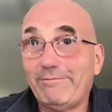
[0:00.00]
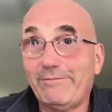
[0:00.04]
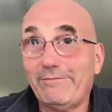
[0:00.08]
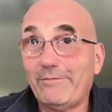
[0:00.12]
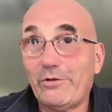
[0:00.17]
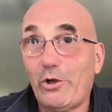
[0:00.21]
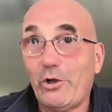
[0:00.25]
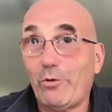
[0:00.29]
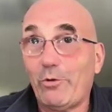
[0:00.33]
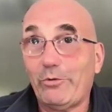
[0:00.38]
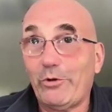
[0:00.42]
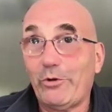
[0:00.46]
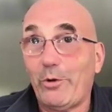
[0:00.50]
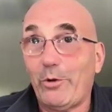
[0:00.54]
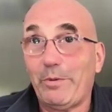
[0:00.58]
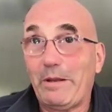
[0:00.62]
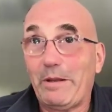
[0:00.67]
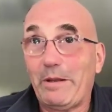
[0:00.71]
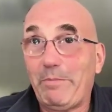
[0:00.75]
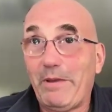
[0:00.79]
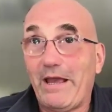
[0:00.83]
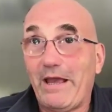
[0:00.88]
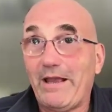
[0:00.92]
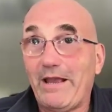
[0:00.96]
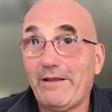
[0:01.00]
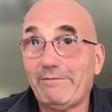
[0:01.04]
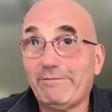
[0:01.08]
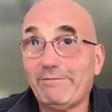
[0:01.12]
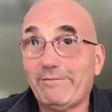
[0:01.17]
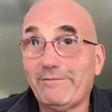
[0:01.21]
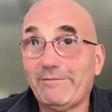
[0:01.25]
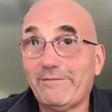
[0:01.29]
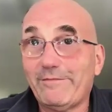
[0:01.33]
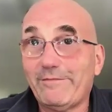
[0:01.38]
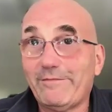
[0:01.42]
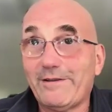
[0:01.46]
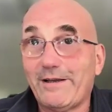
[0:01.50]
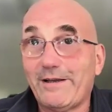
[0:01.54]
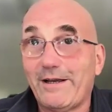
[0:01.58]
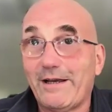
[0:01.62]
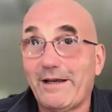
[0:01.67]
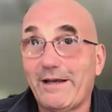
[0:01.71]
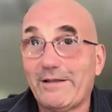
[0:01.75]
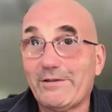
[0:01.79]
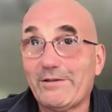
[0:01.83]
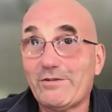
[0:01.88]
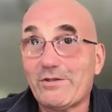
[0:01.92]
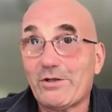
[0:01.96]
nobody paying
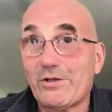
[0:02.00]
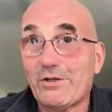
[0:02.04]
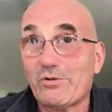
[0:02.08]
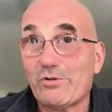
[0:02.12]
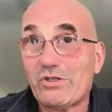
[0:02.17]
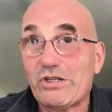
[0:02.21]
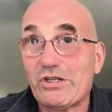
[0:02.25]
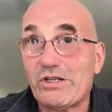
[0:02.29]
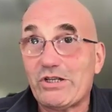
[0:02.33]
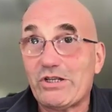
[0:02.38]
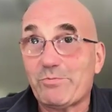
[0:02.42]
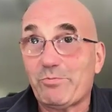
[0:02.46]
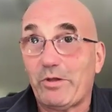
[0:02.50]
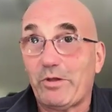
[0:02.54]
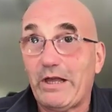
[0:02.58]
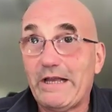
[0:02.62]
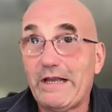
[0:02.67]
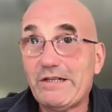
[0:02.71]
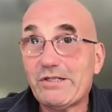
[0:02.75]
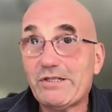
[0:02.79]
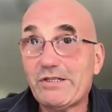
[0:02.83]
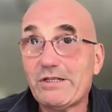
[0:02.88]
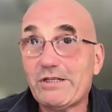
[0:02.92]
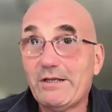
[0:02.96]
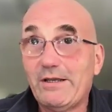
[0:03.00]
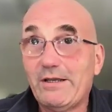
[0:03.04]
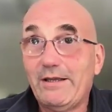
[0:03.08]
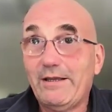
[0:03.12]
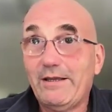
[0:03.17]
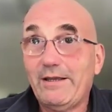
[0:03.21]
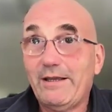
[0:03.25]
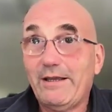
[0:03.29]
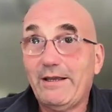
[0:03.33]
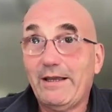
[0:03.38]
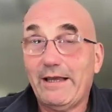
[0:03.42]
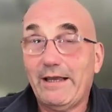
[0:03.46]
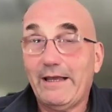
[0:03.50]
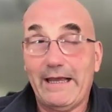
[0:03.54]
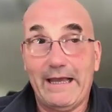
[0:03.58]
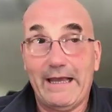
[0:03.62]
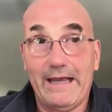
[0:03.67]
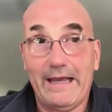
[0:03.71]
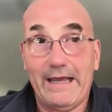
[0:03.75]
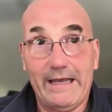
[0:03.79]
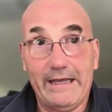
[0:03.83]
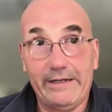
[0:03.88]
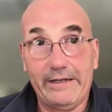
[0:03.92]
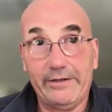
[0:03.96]
to go see his plays,
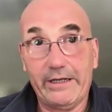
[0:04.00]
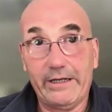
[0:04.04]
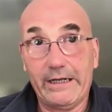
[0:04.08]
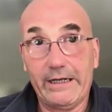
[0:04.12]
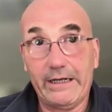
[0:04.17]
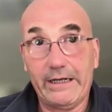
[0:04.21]
and